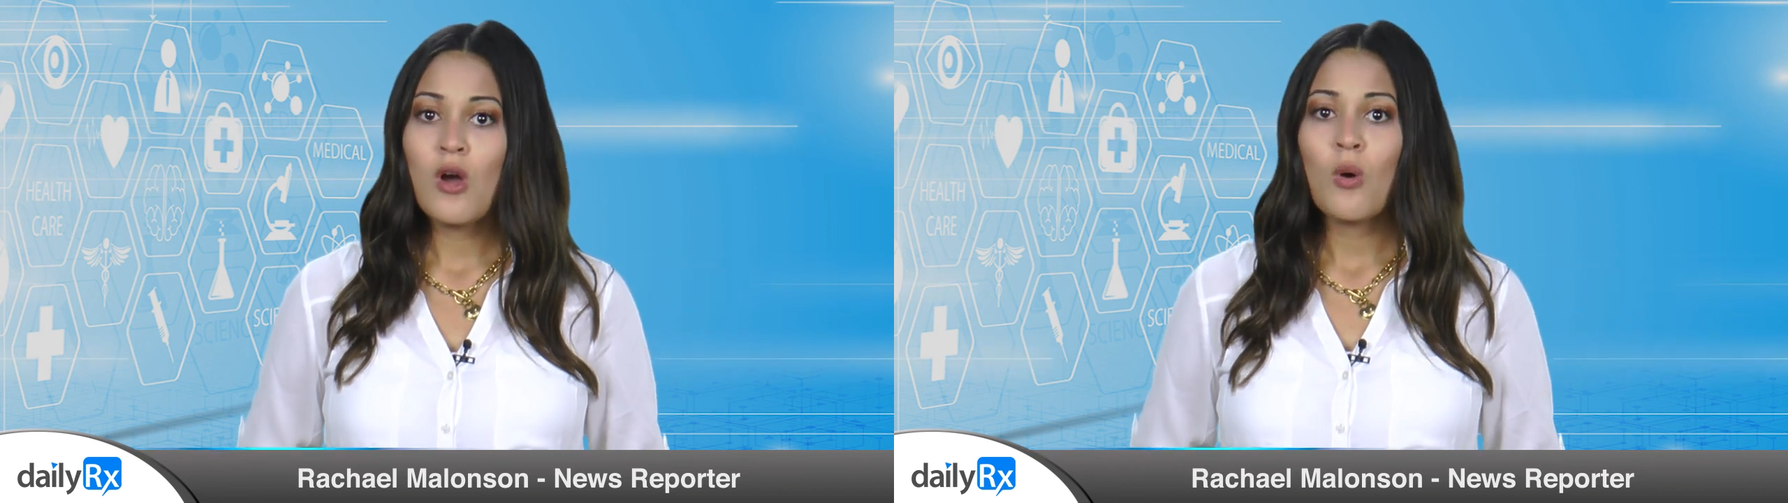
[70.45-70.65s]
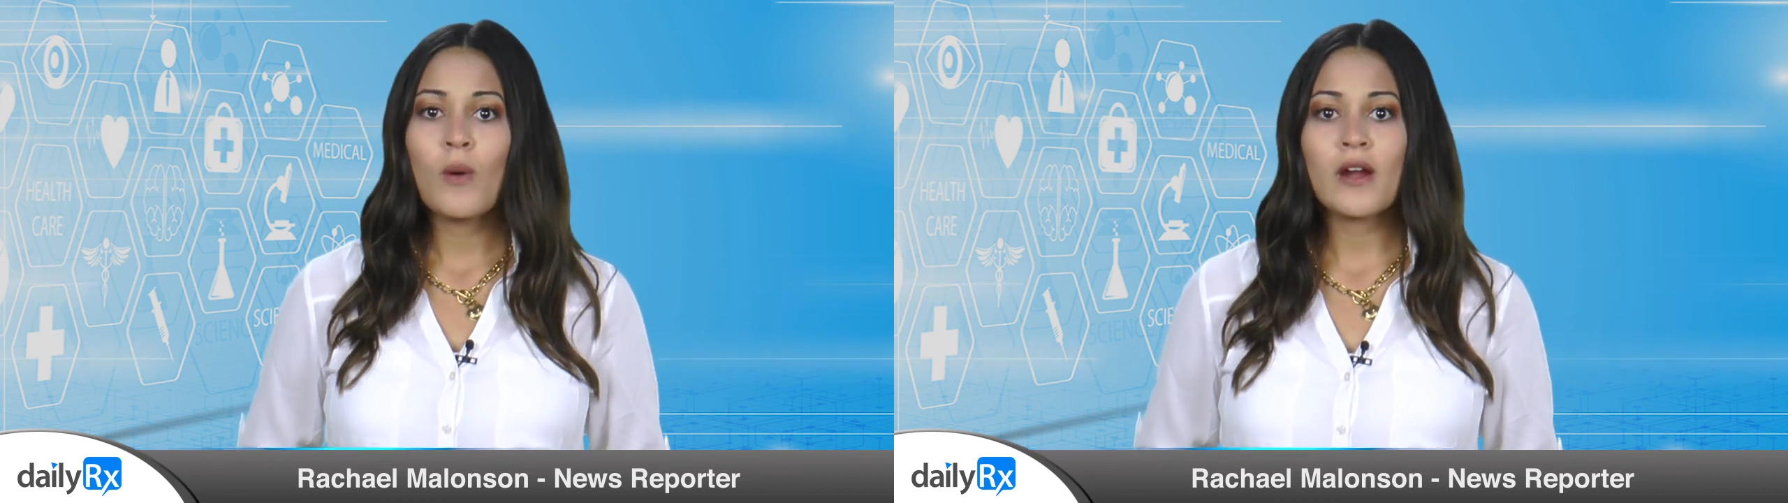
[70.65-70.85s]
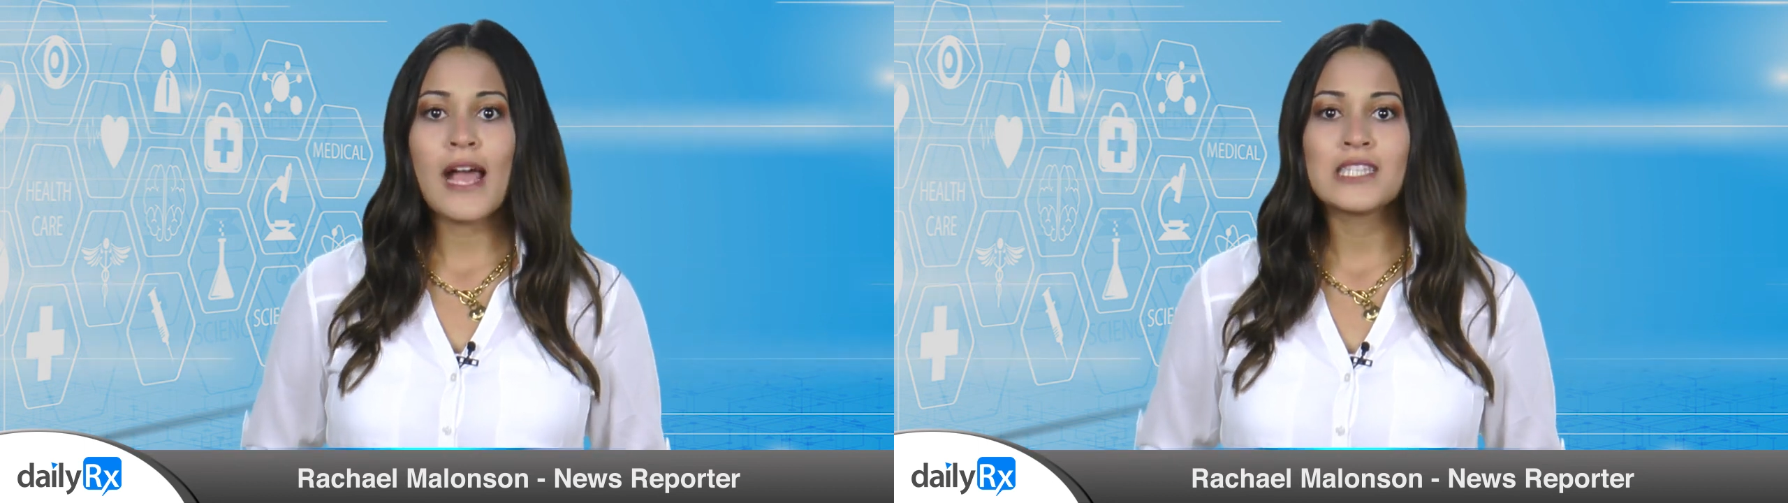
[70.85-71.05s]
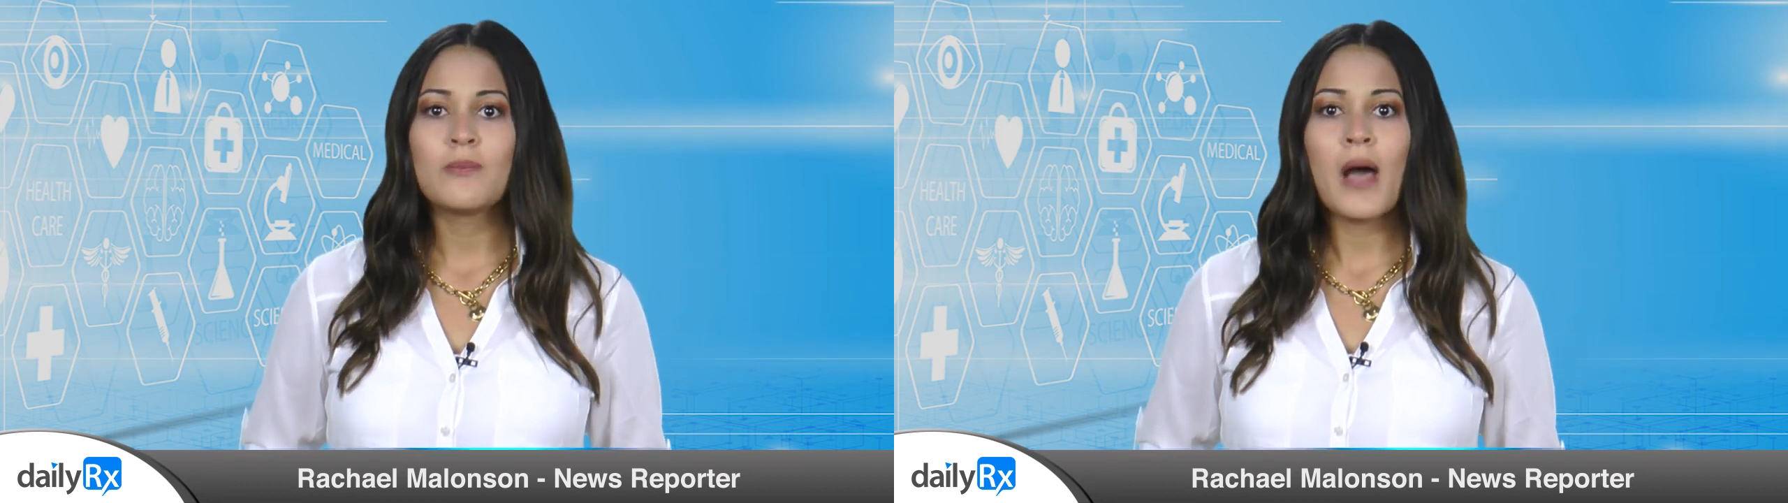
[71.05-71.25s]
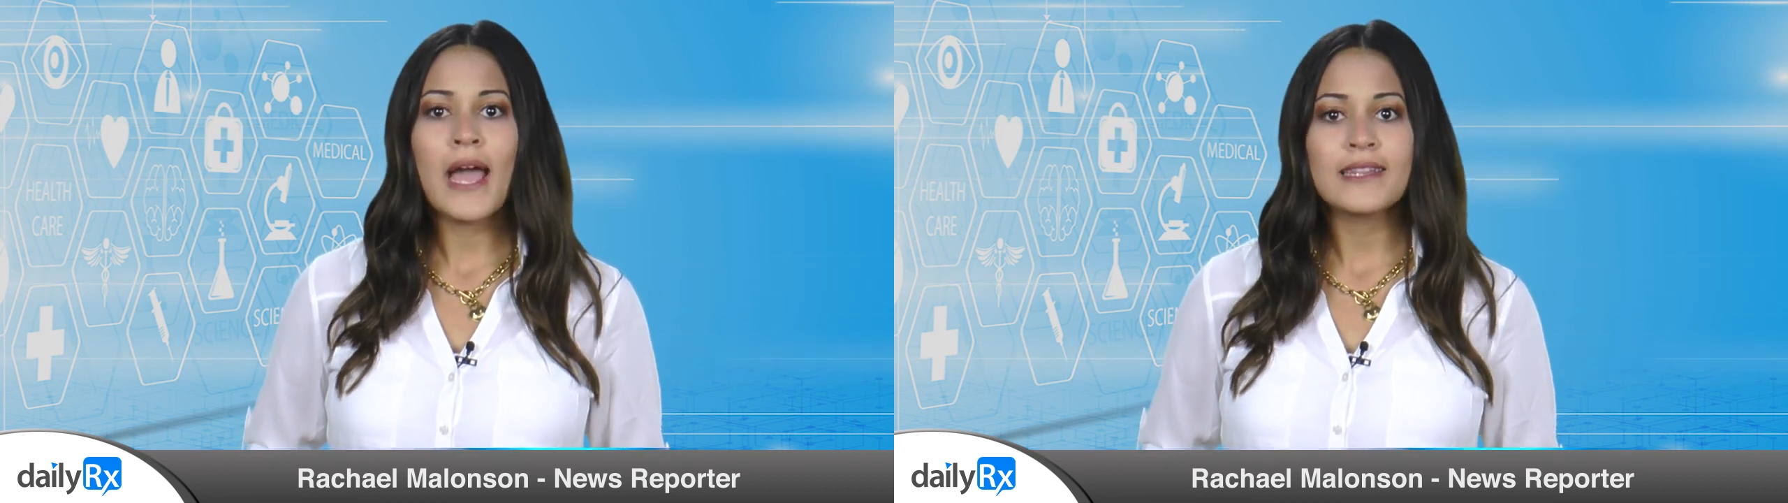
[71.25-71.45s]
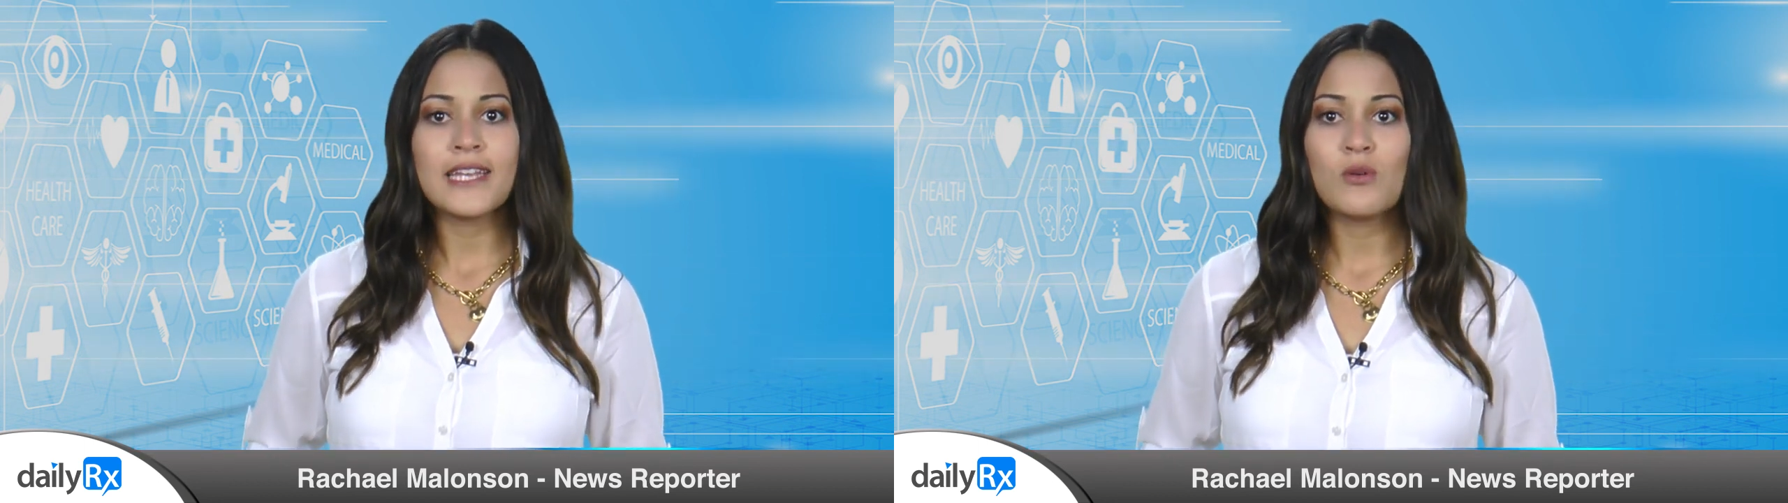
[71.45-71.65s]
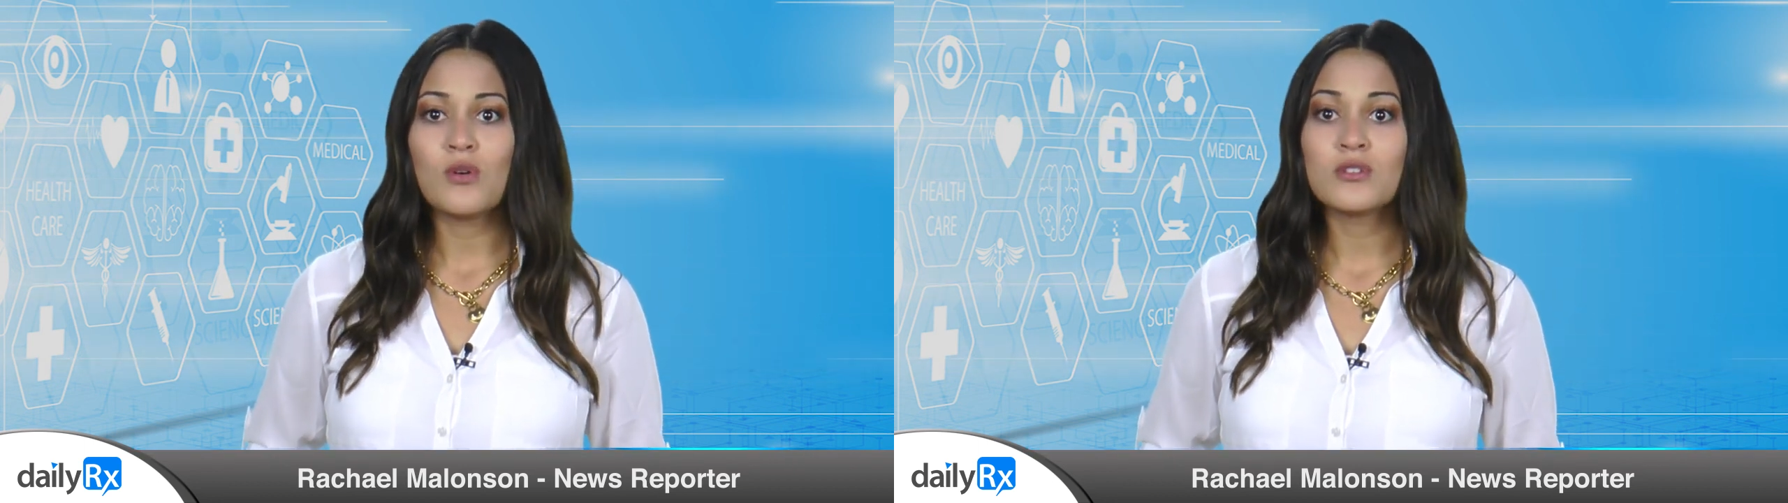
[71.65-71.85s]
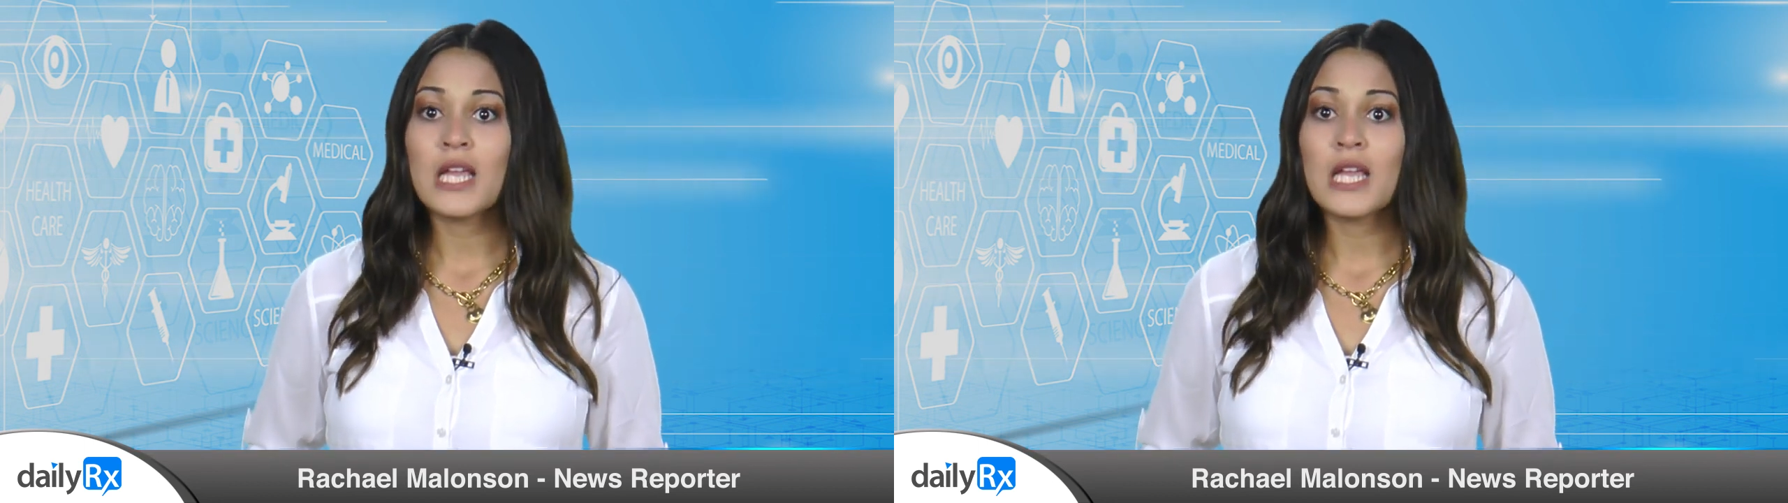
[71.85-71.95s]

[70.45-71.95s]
whereas bilinguals